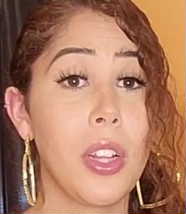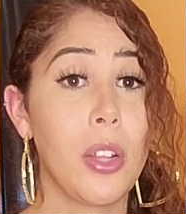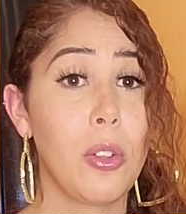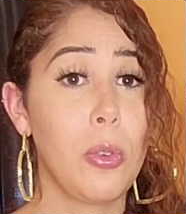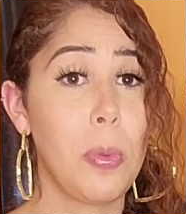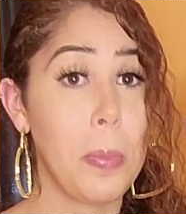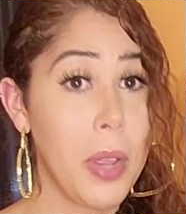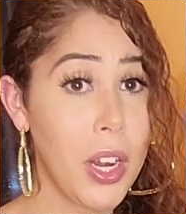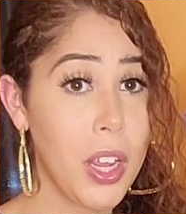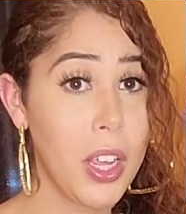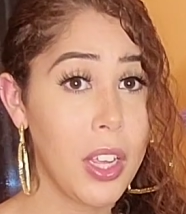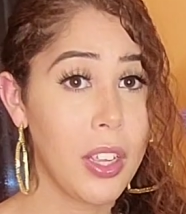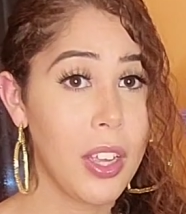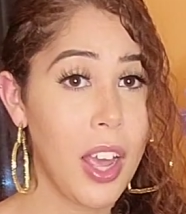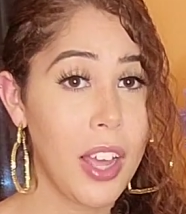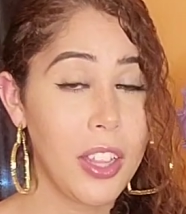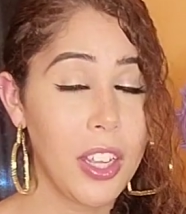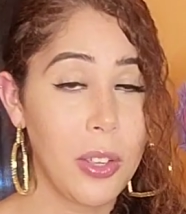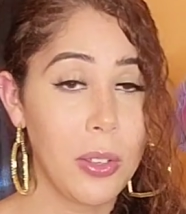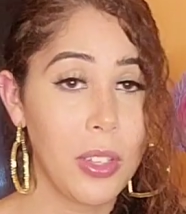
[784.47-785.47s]
a little minute.
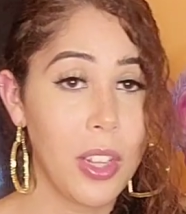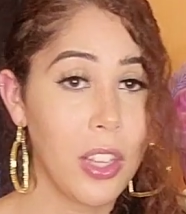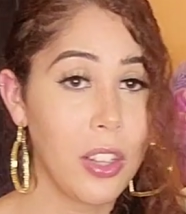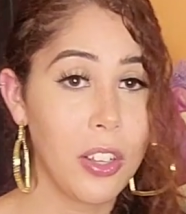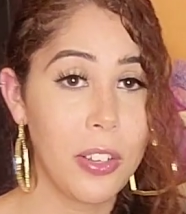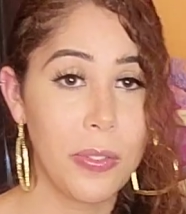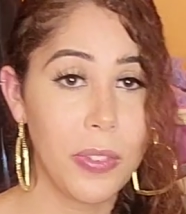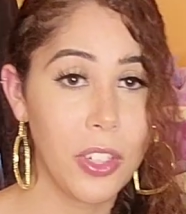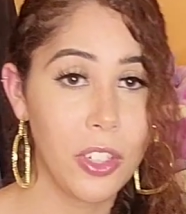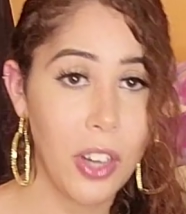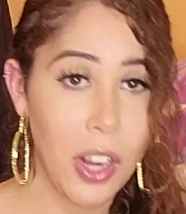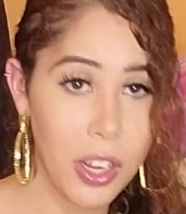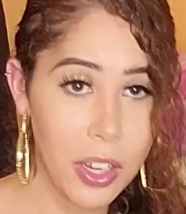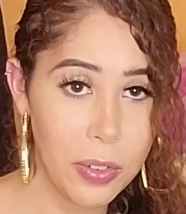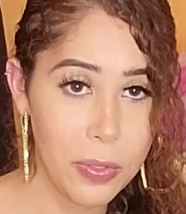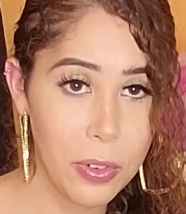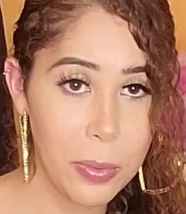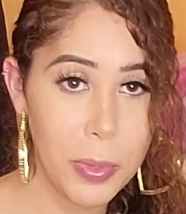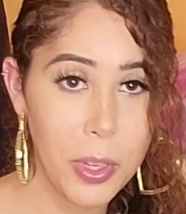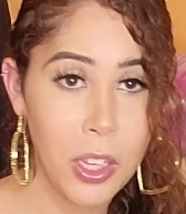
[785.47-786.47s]
I think he was like looking for a
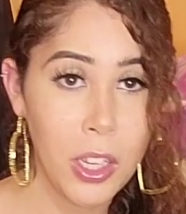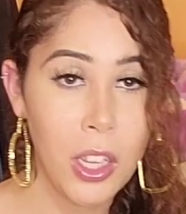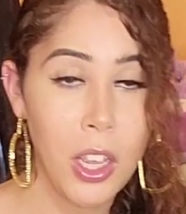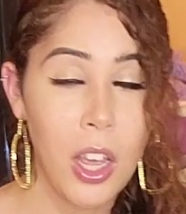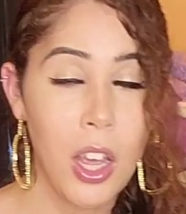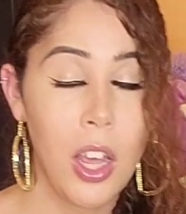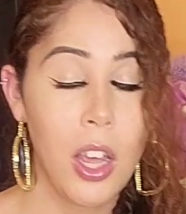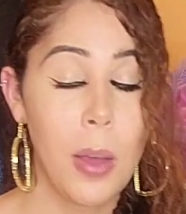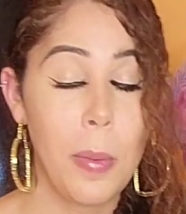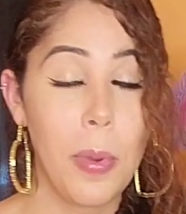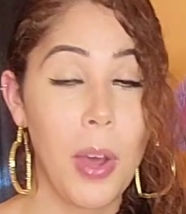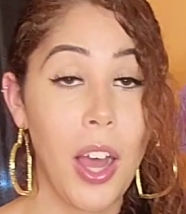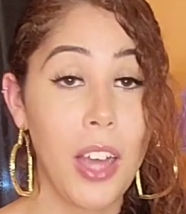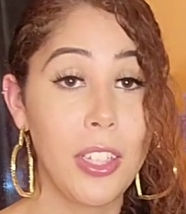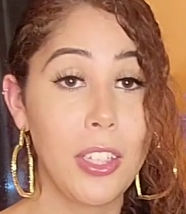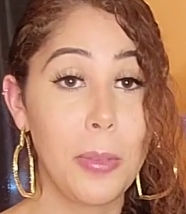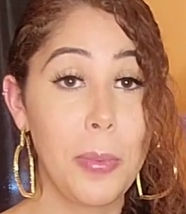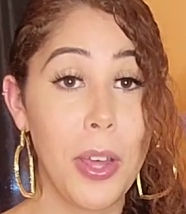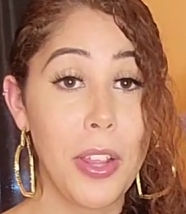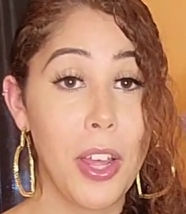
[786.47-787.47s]
jacket for me. But I
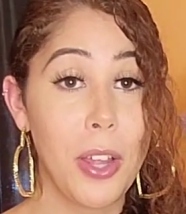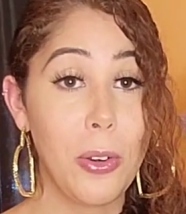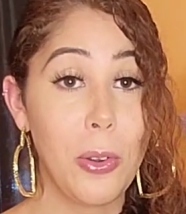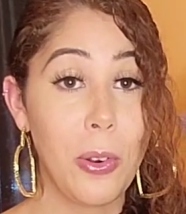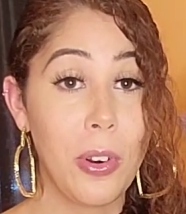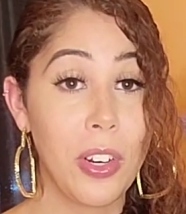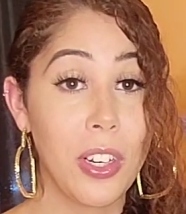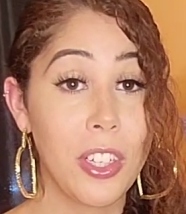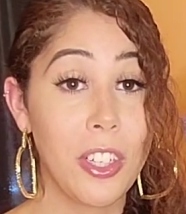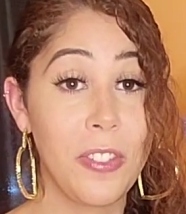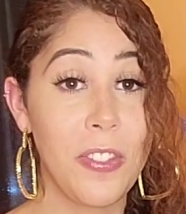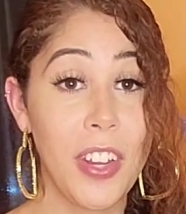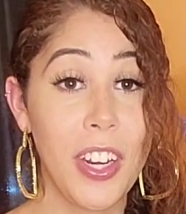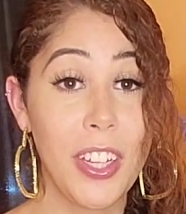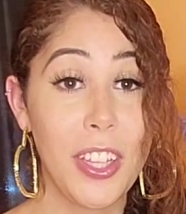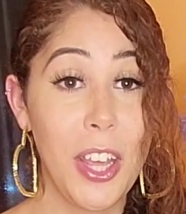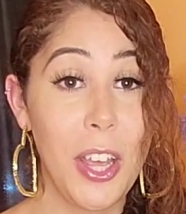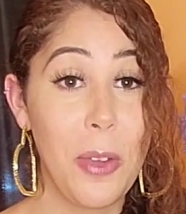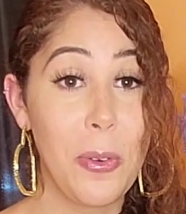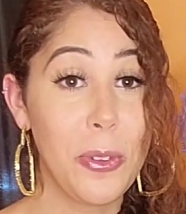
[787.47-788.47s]
stood by that door because if
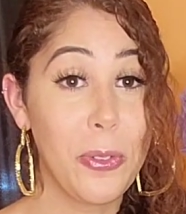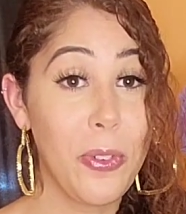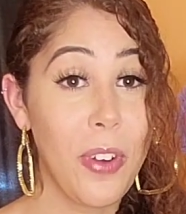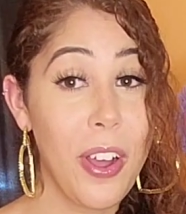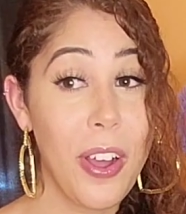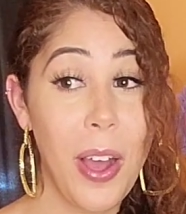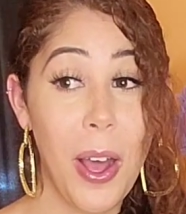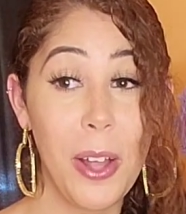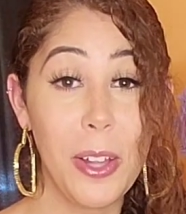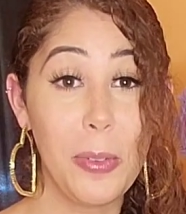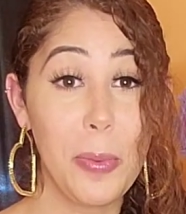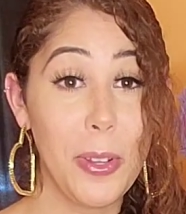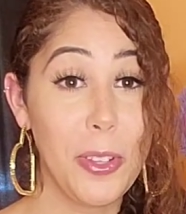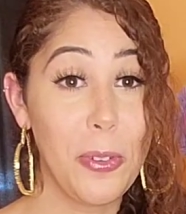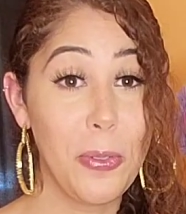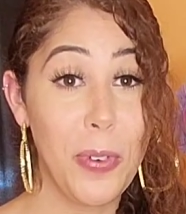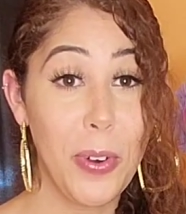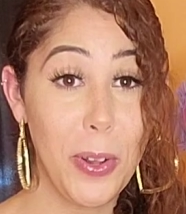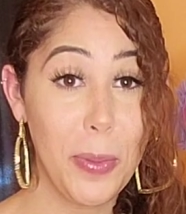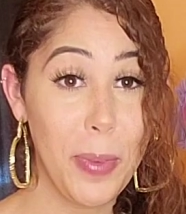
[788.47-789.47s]
anything was wrong, I was about
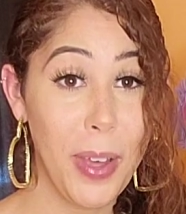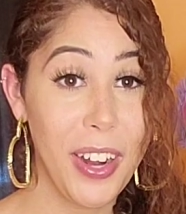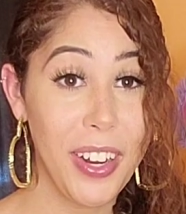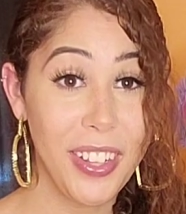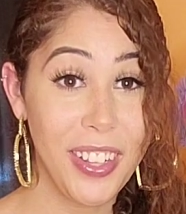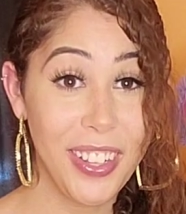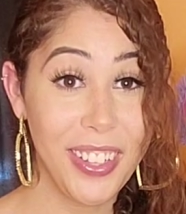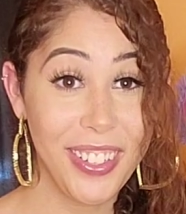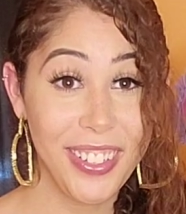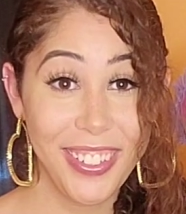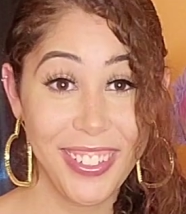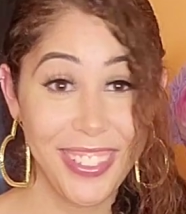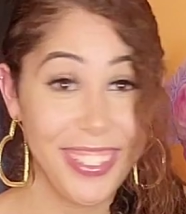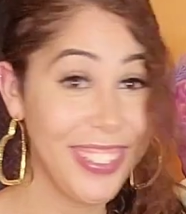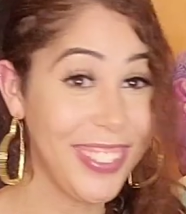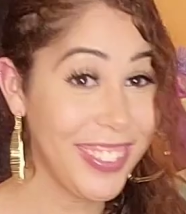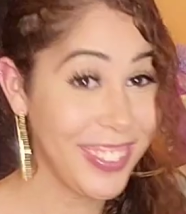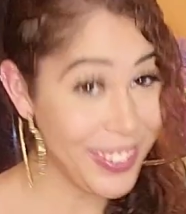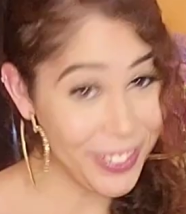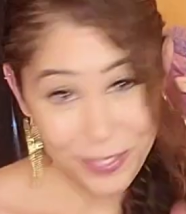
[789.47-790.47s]
to run up out
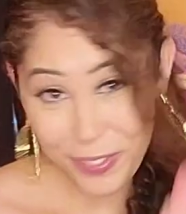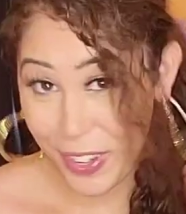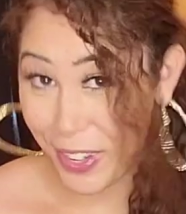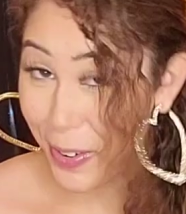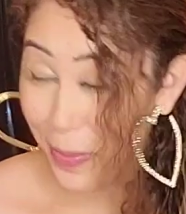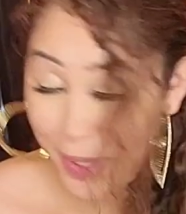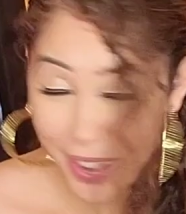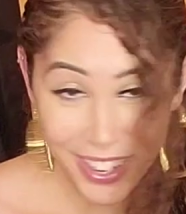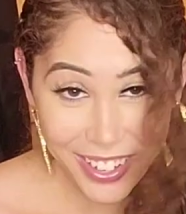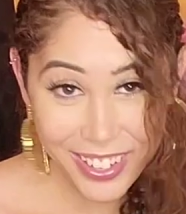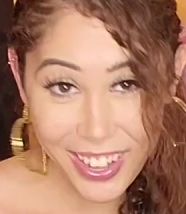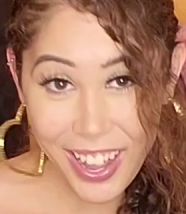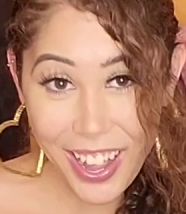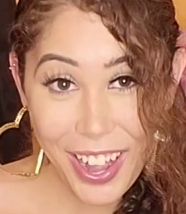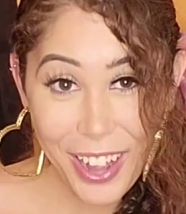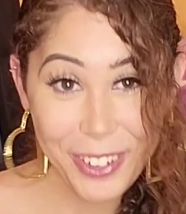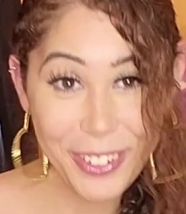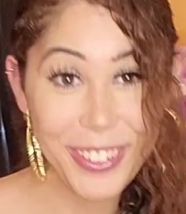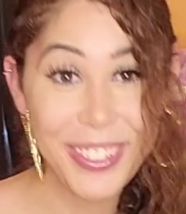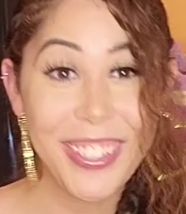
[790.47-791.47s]
of that
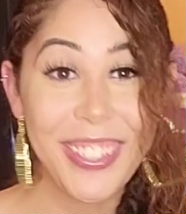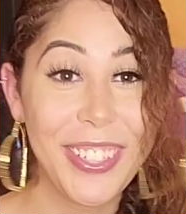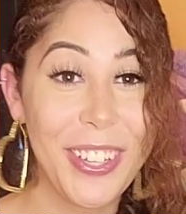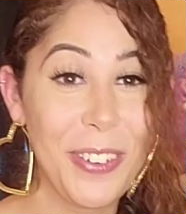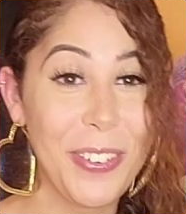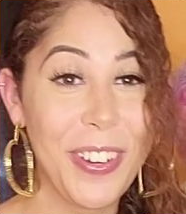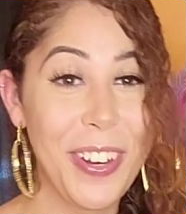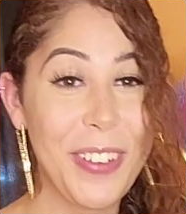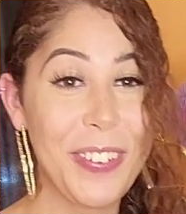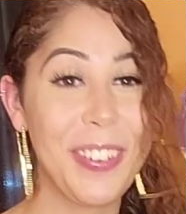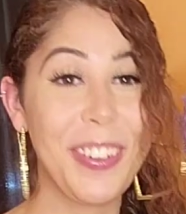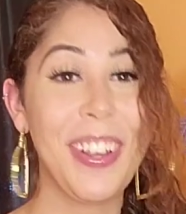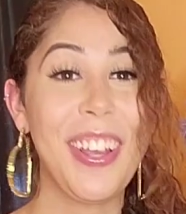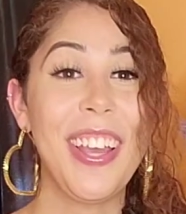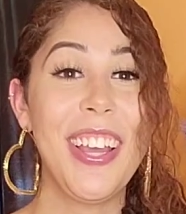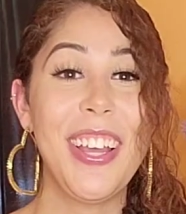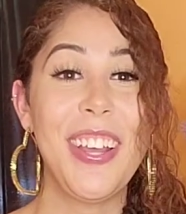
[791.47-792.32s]
house or whatever.